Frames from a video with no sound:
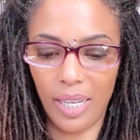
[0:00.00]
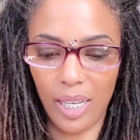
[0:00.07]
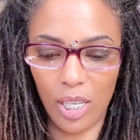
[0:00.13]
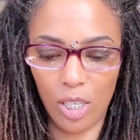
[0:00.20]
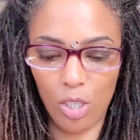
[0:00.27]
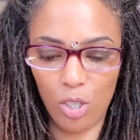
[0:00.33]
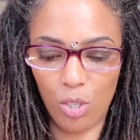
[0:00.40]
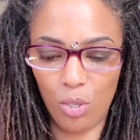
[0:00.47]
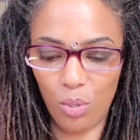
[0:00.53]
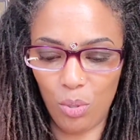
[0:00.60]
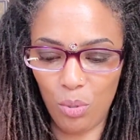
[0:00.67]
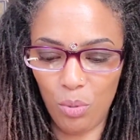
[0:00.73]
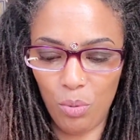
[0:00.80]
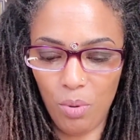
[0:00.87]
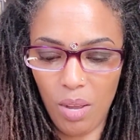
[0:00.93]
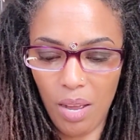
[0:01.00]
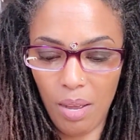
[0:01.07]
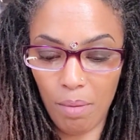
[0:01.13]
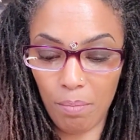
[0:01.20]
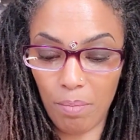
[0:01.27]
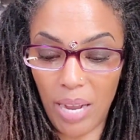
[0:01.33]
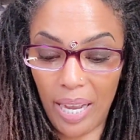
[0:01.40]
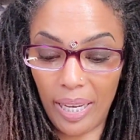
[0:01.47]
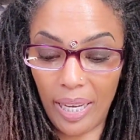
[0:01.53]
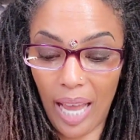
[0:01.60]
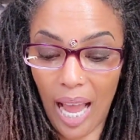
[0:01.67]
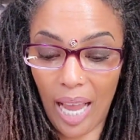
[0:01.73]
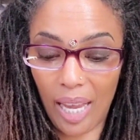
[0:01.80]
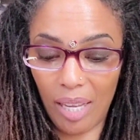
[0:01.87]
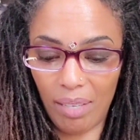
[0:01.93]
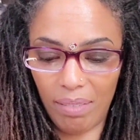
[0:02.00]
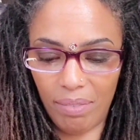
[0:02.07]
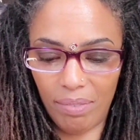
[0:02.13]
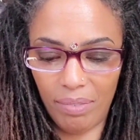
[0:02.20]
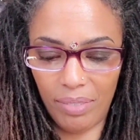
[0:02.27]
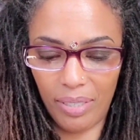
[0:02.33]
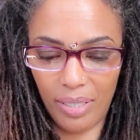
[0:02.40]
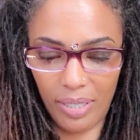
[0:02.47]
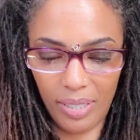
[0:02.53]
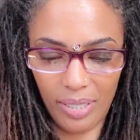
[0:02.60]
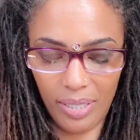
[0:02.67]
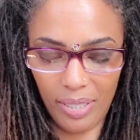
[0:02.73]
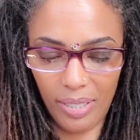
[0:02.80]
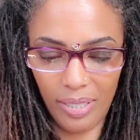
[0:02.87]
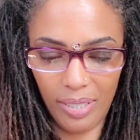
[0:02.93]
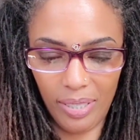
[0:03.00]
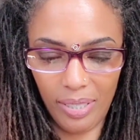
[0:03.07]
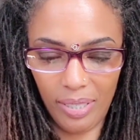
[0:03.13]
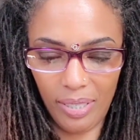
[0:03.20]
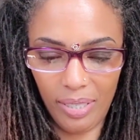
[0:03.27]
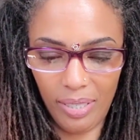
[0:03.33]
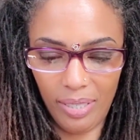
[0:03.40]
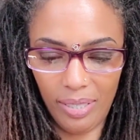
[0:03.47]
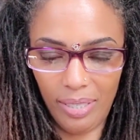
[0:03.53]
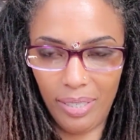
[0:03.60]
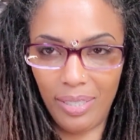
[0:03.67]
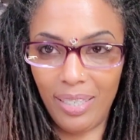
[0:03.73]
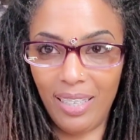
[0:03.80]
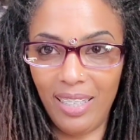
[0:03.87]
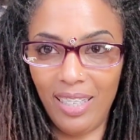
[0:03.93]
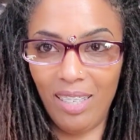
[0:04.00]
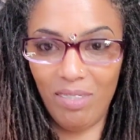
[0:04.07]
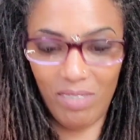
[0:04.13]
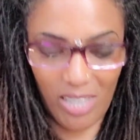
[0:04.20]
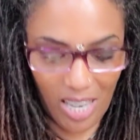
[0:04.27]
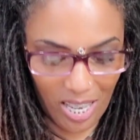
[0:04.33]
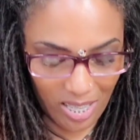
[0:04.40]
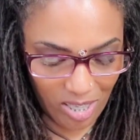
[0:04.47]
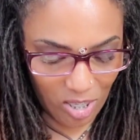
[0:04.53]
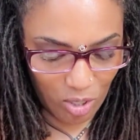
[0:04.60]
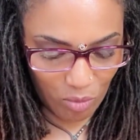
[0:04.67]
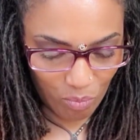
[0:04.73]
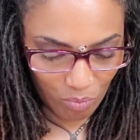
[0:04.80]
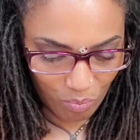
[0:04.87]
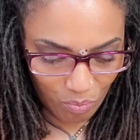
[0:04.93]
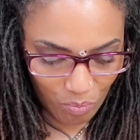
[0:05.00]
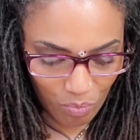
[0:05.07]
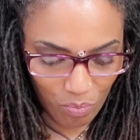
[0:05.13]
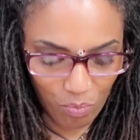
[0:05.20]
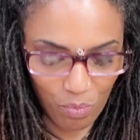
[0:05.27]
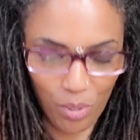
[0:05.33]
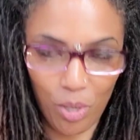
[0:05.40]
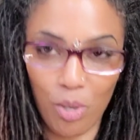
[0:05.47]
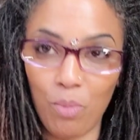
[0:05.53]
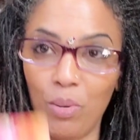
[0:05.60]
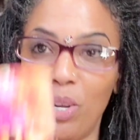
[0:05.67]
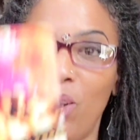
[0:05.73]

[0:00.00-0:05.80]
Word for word: into my life. I love that. Here we